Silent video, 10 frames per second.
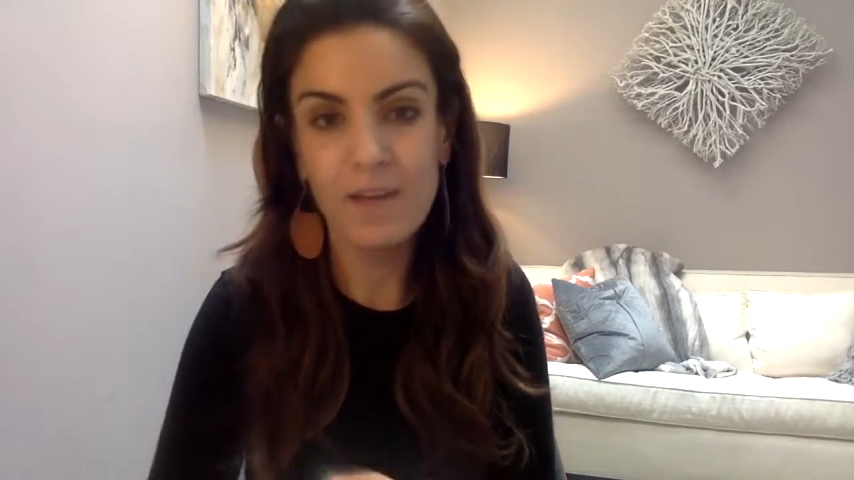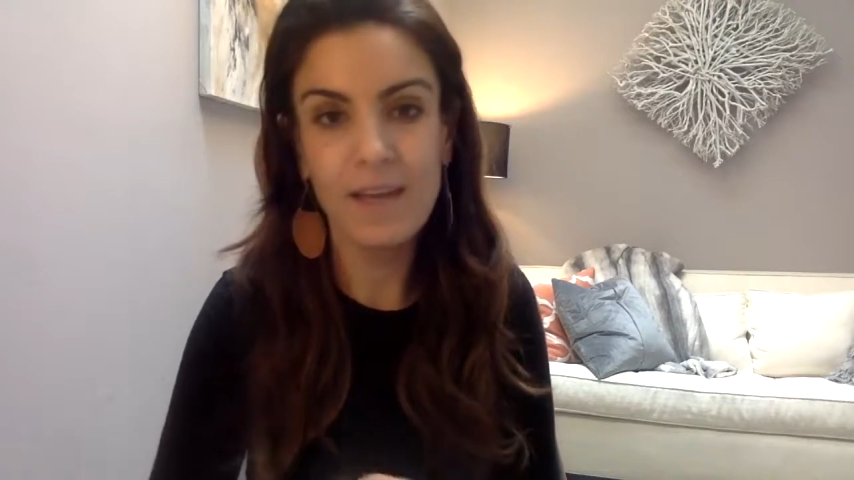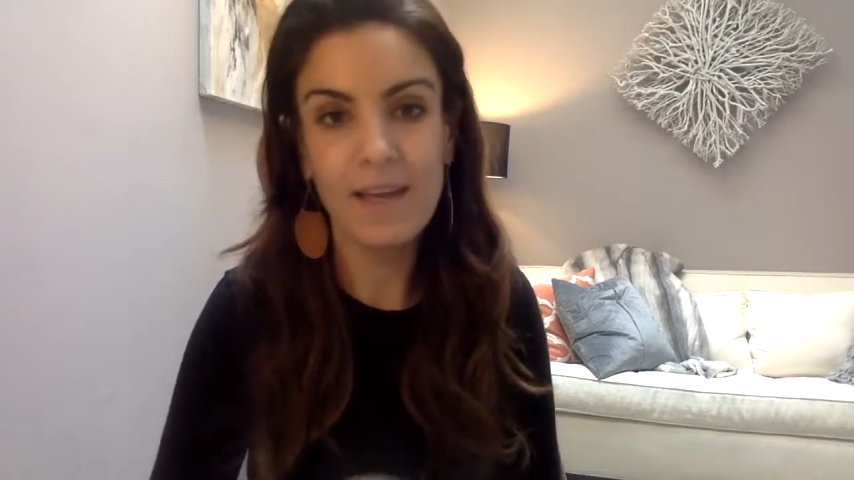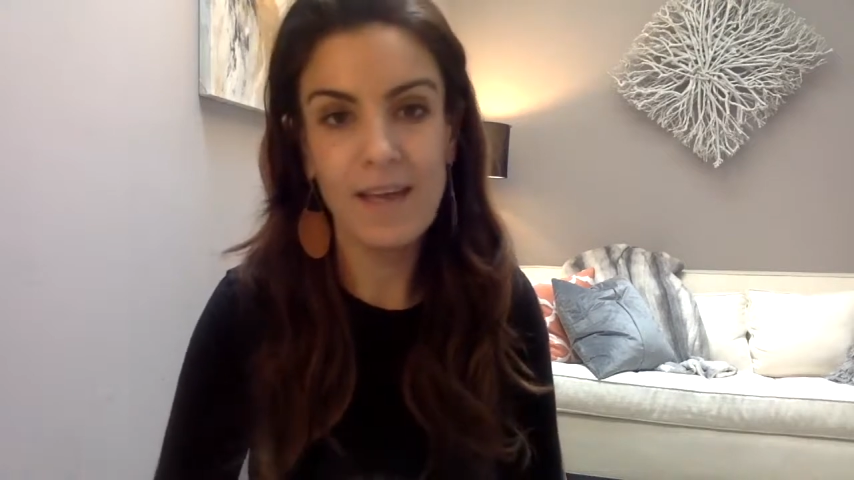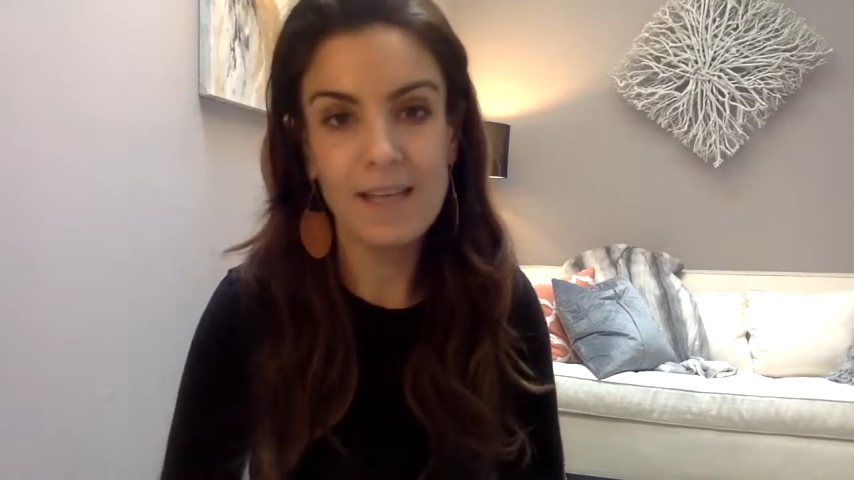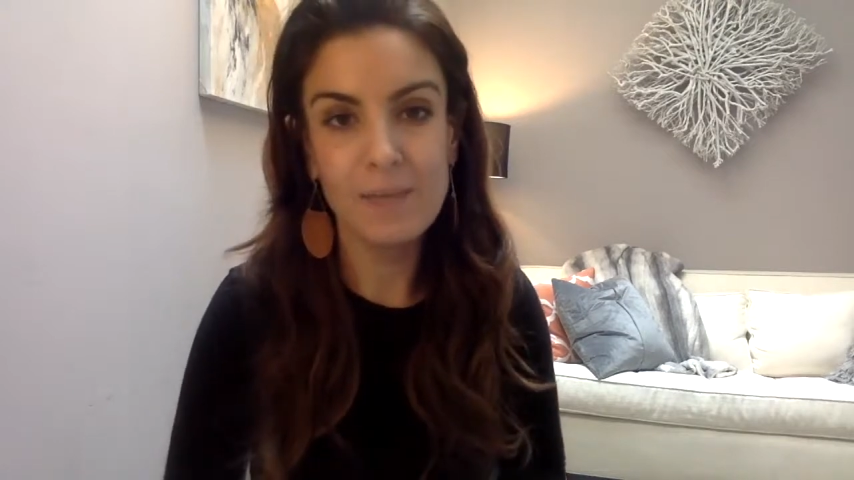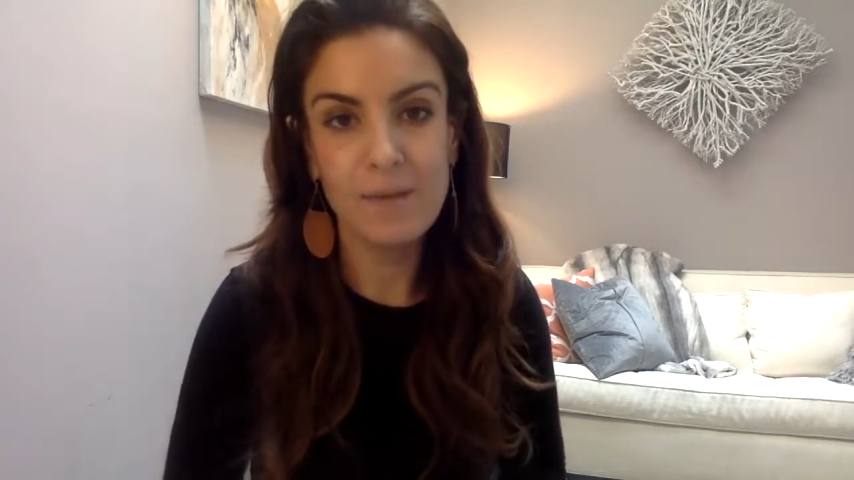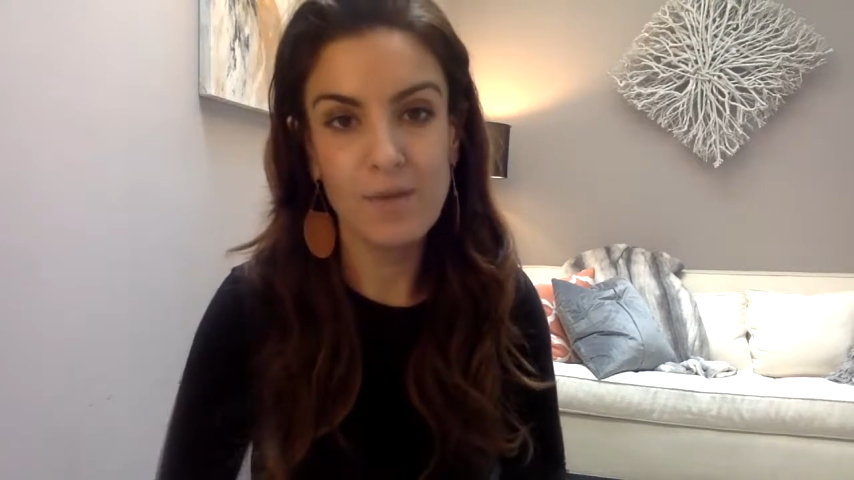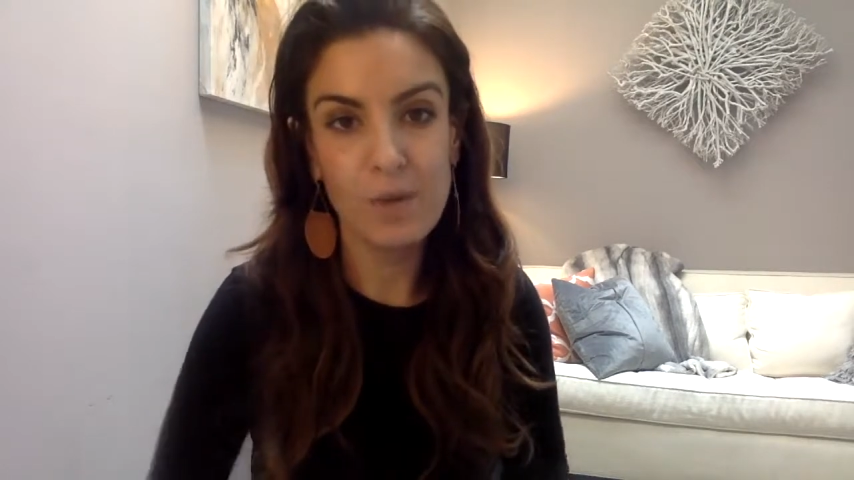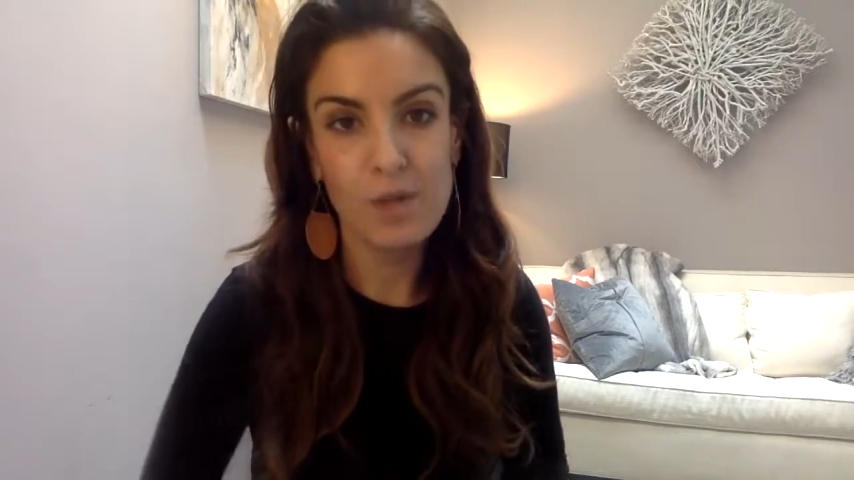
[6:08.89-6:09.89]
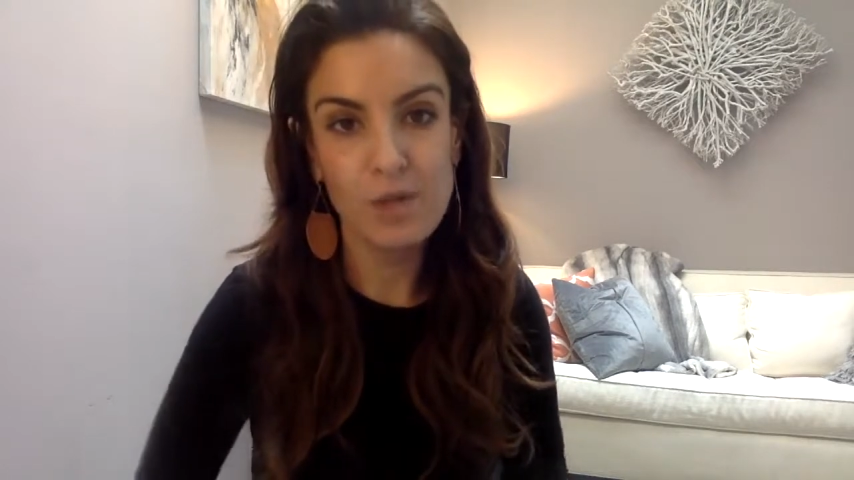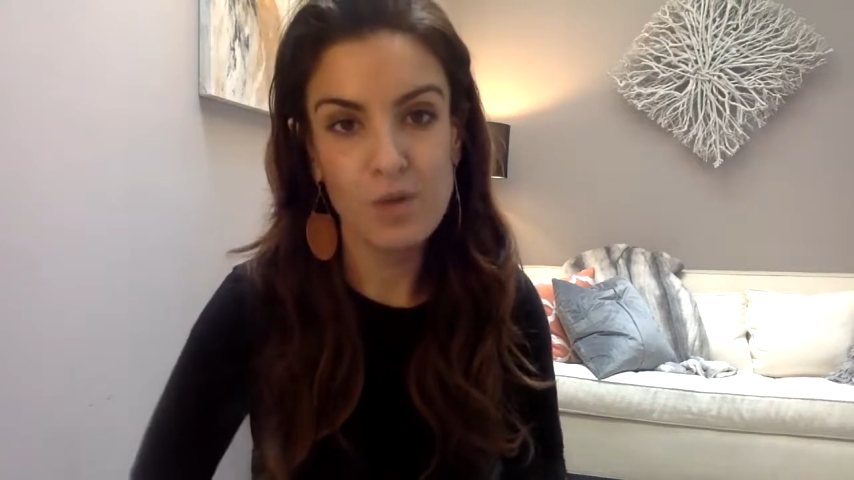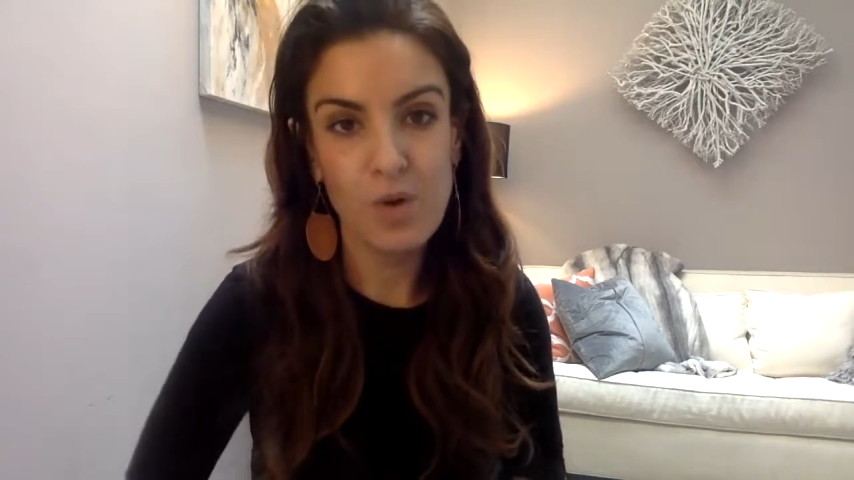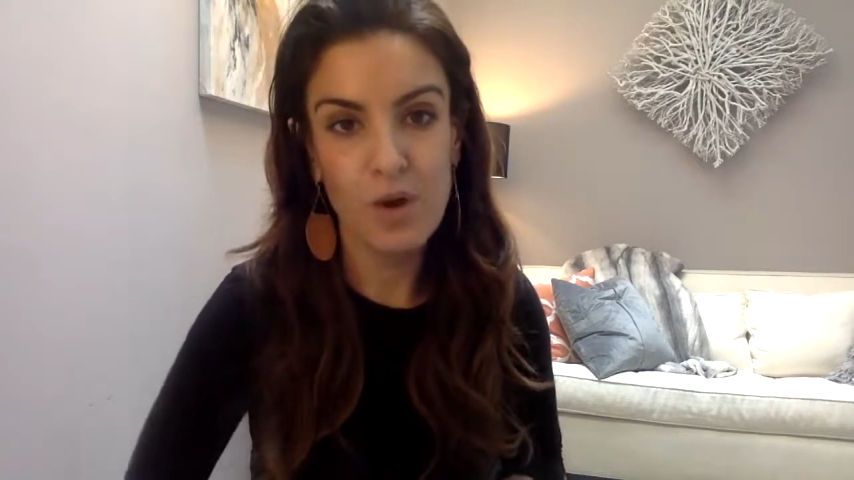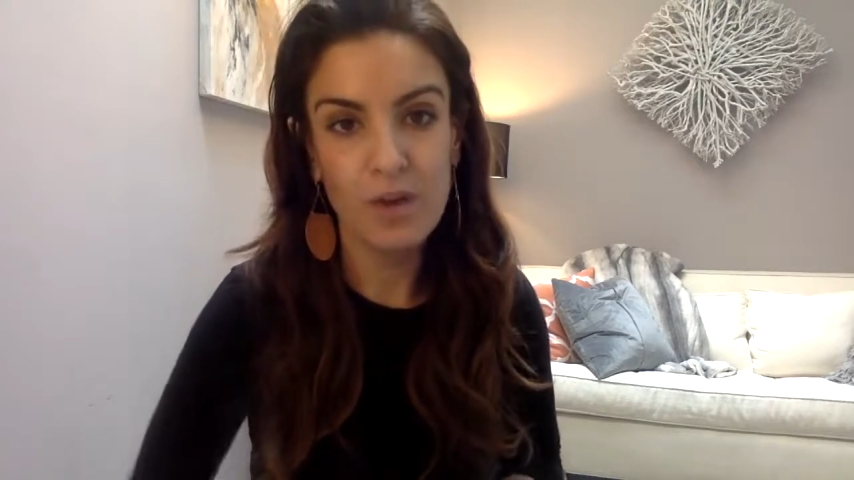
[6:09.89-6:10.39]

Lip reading: like has been very strong